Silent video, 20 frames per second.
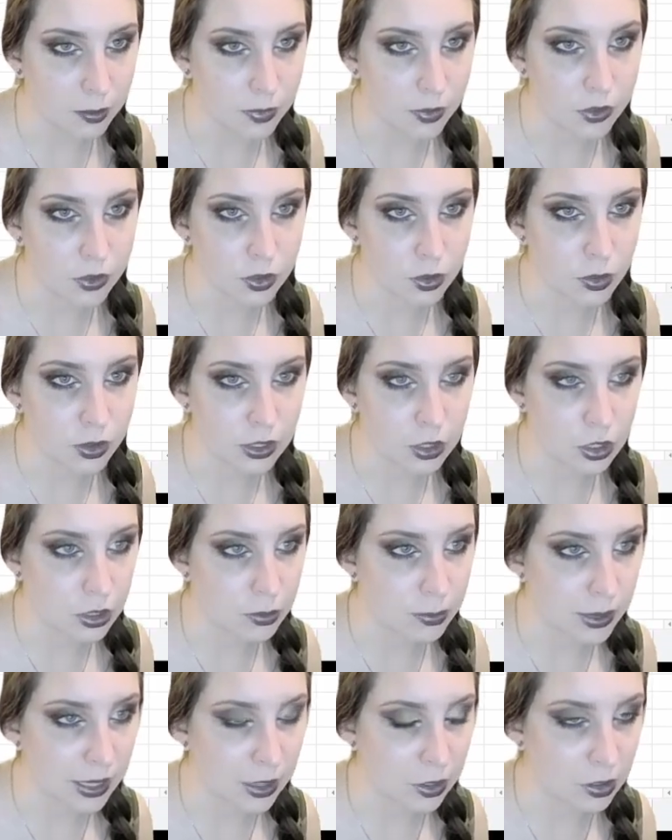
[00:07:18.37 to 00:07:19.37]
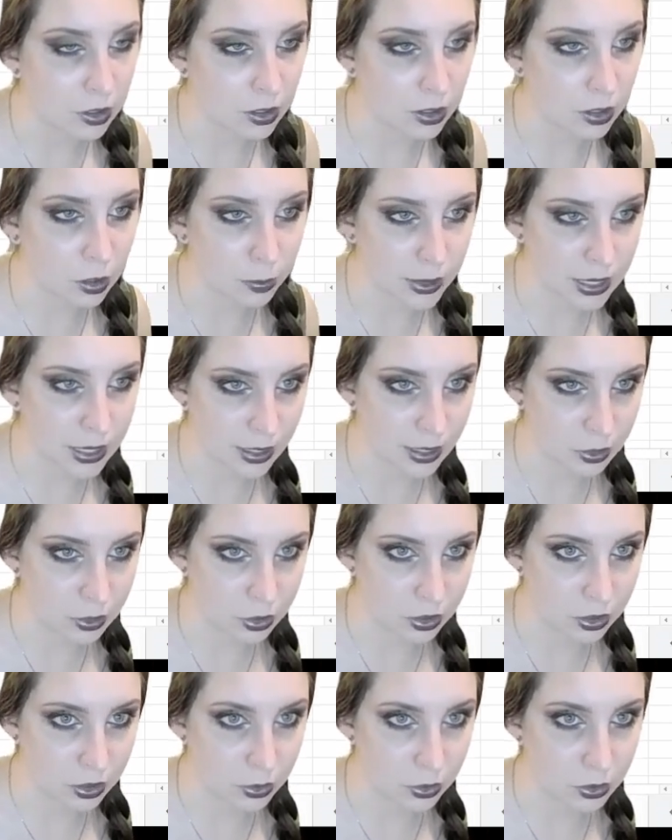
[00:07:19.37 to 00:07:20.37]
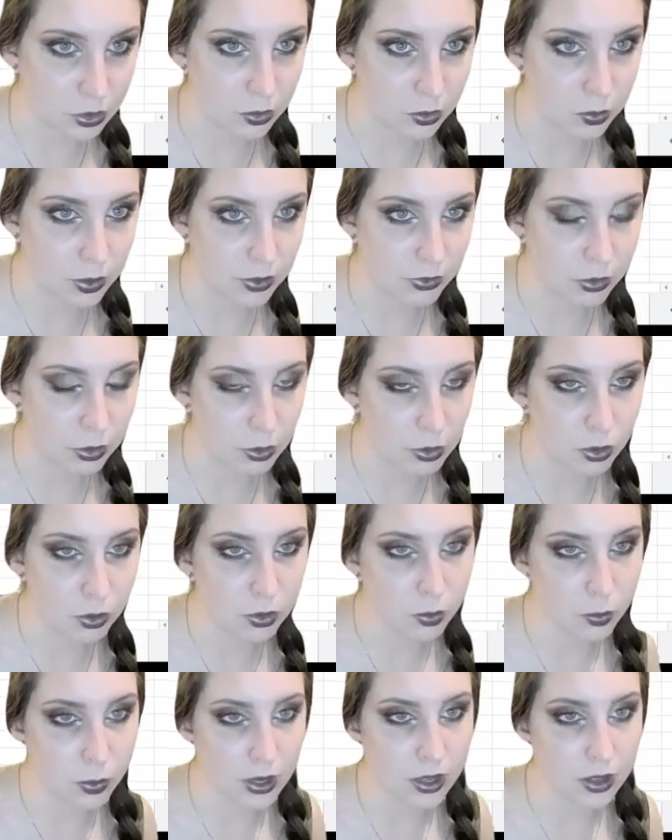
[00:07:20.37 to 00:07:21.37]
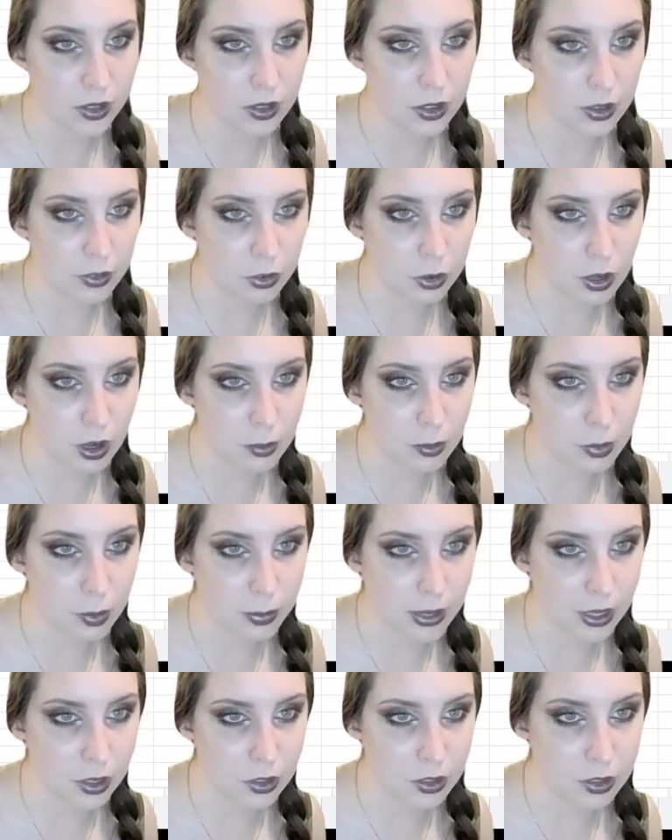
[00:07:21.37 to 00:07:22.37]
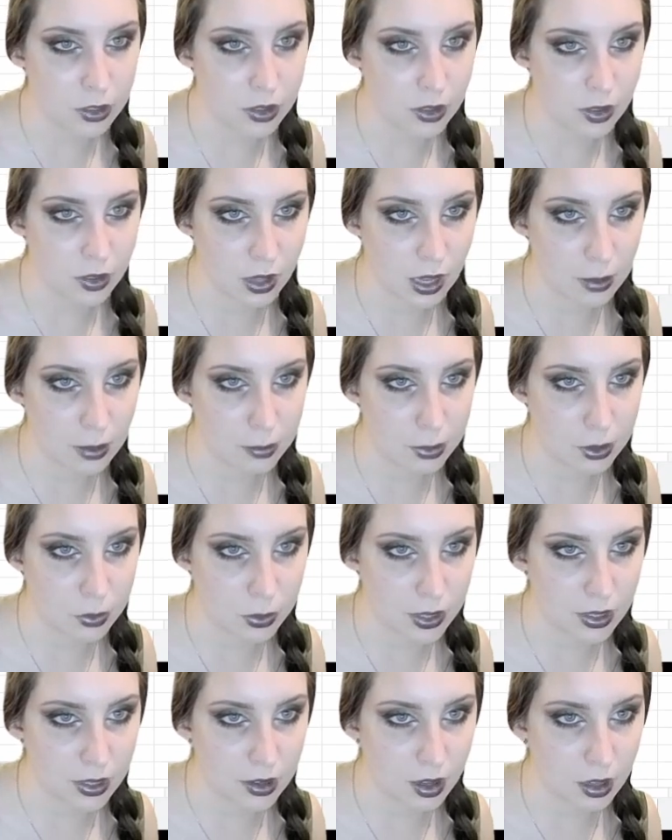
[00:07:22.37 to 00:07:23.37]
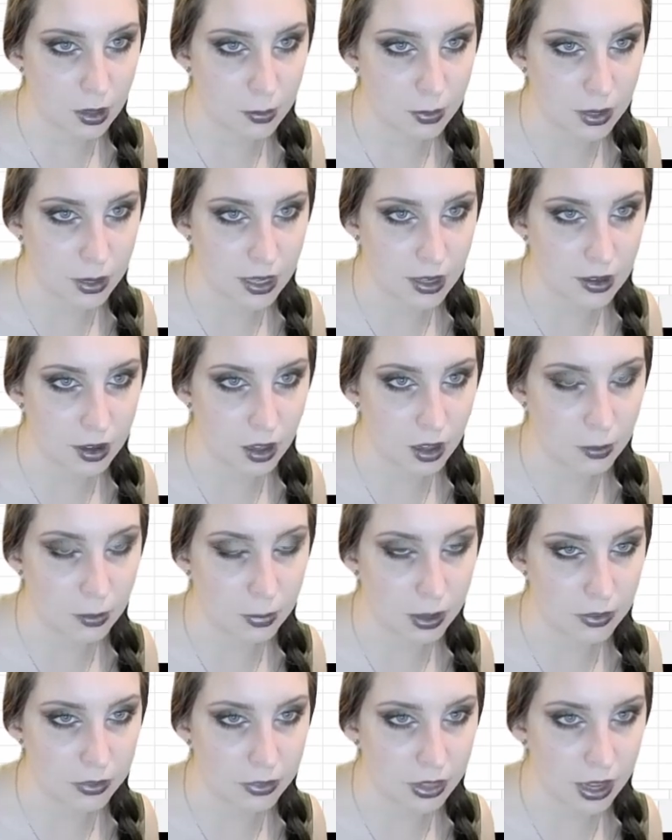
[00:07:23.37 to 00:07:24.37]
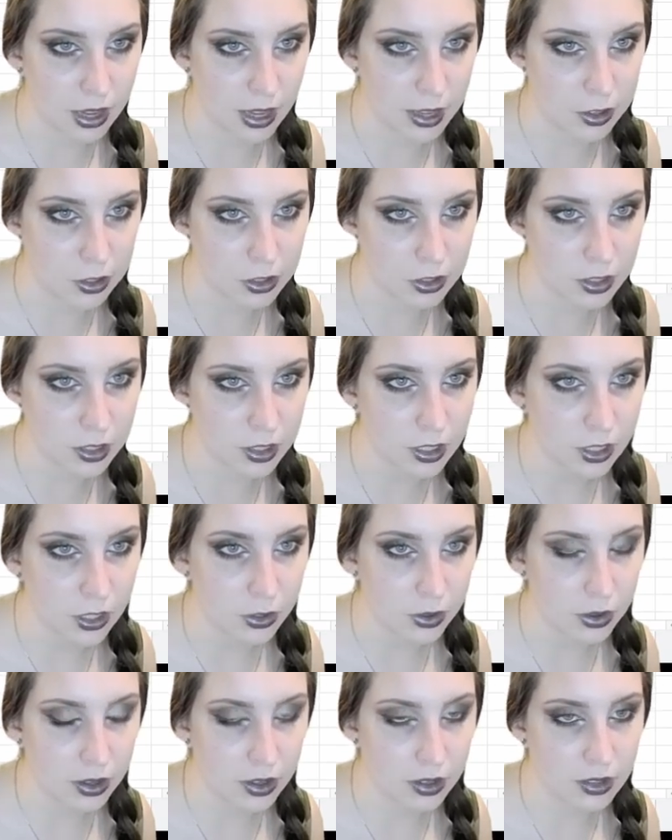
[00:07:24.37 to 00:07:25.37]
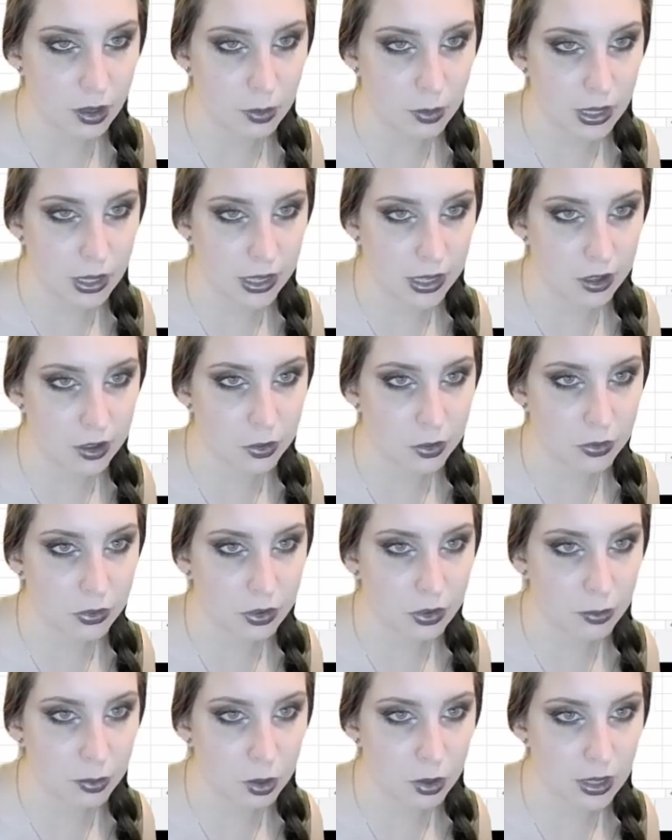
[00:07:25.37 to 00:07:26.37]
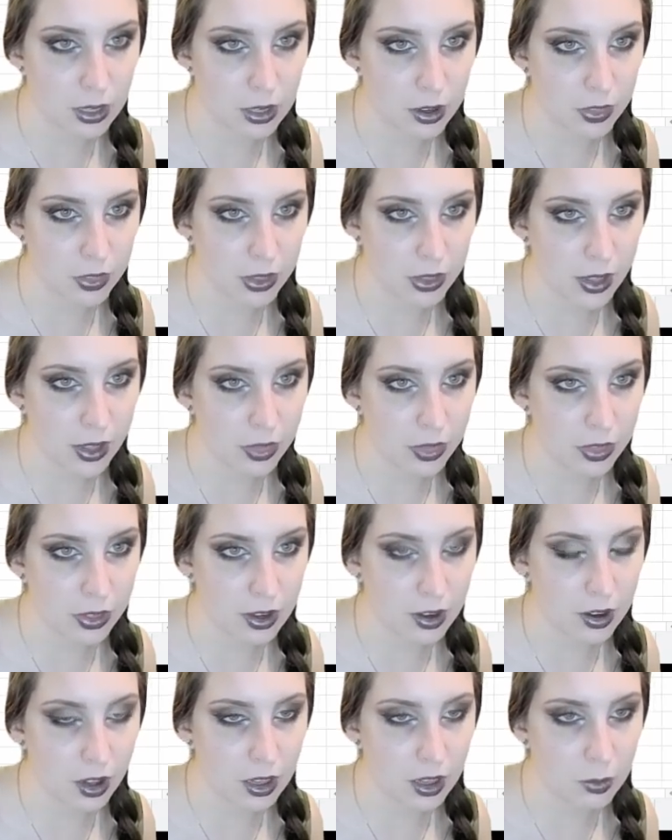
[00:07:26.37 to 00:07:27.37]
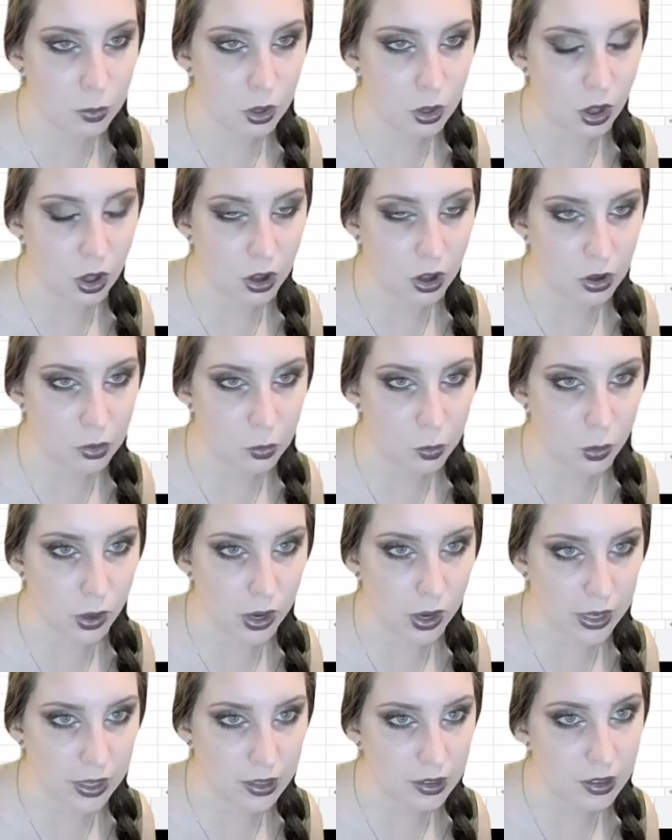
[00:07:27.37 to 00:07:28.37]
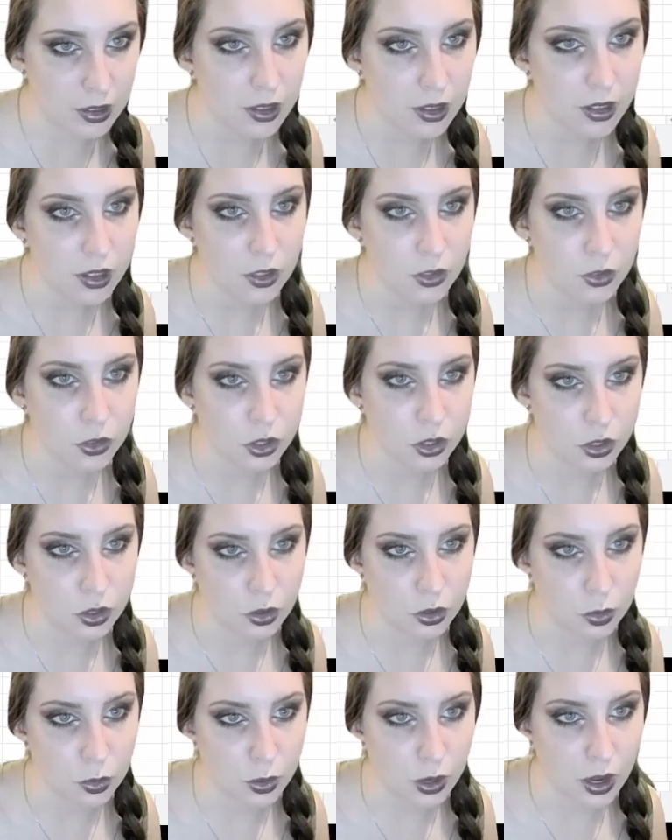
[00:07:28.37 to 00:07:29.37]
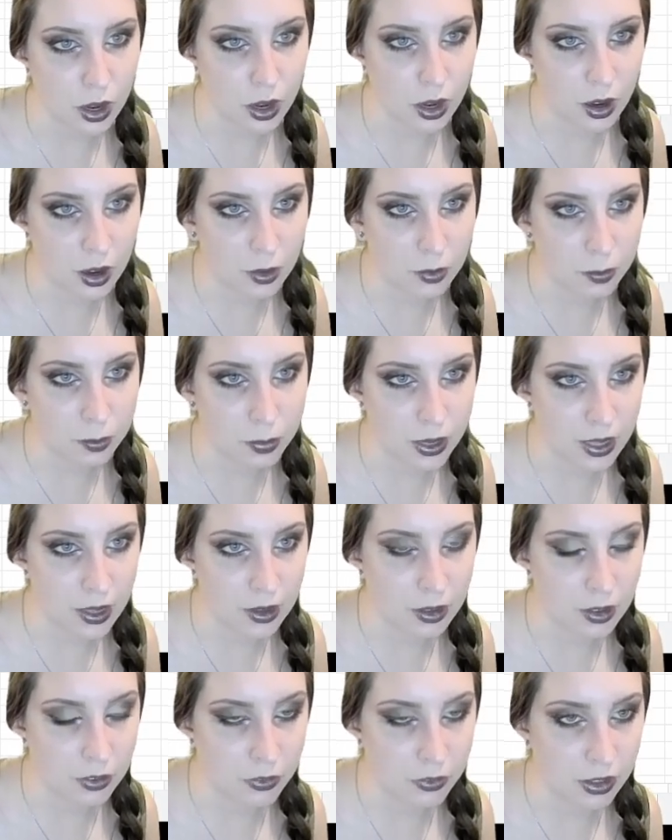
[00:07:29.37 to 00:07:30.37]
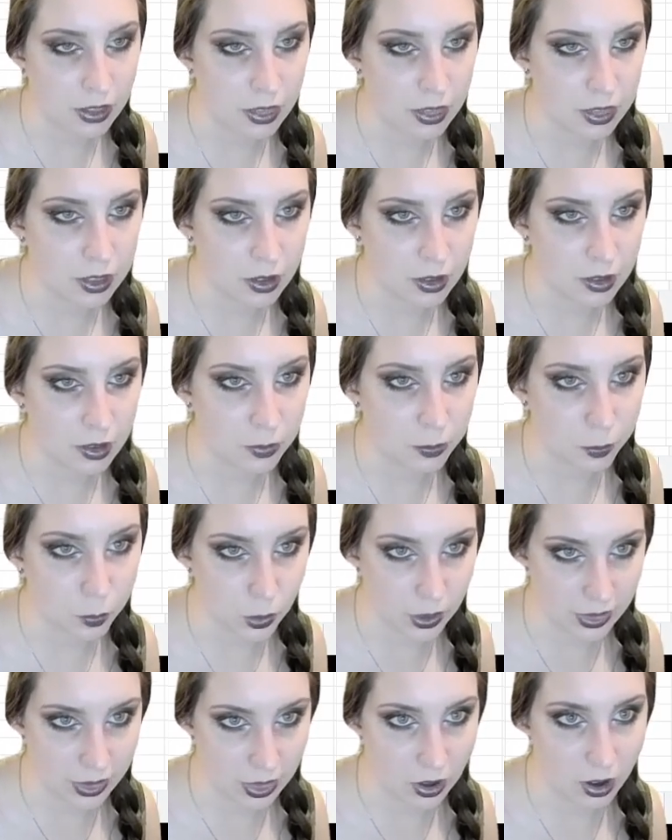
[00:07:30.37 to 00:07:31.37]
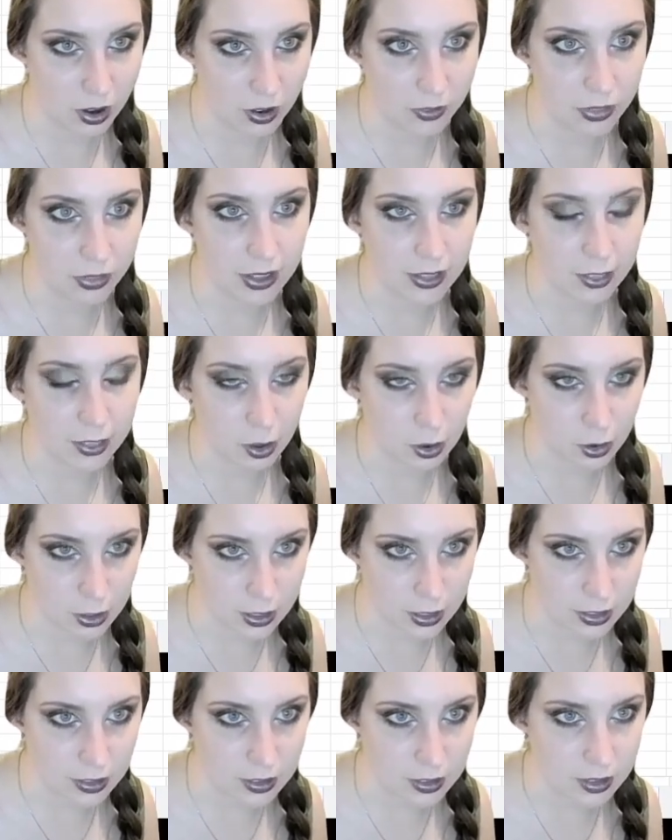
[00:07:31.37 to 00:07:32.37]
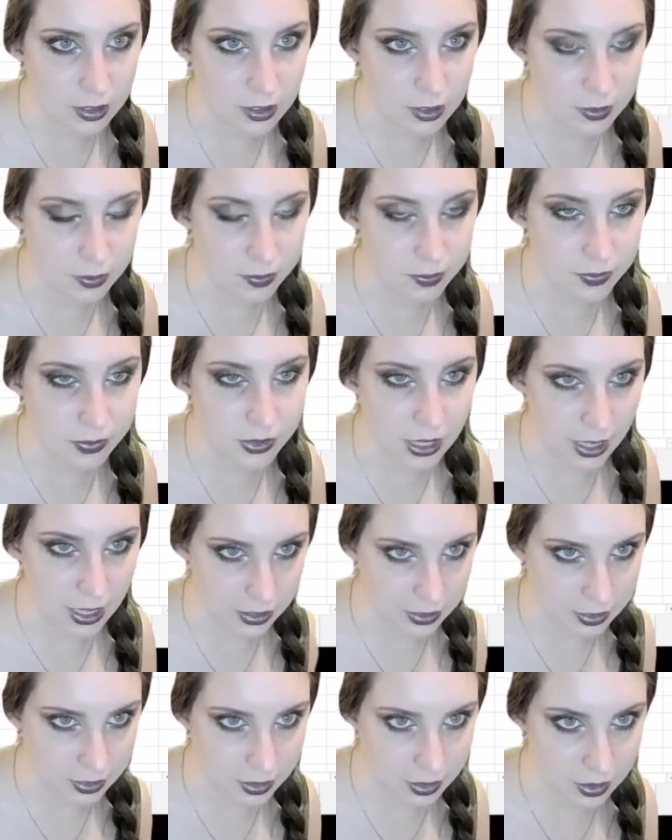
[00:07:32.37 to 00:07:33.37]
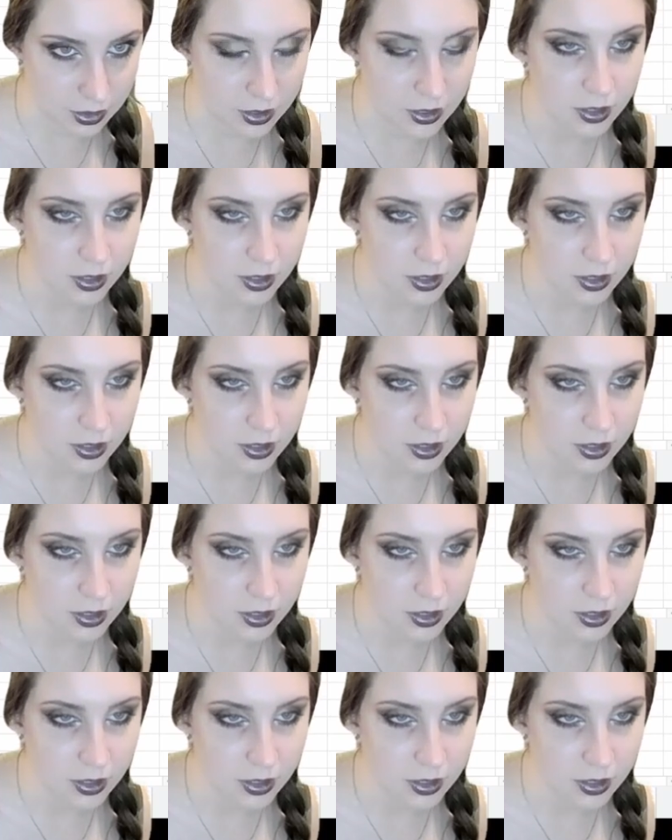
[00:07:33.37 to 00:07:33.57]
So let's just make it look a little bit nicer though. So if you go to if you come up here to the line between column E and column F, the headers, you get a double arrow. If you double click on that, the column will auto widen to fit the width of the longest text.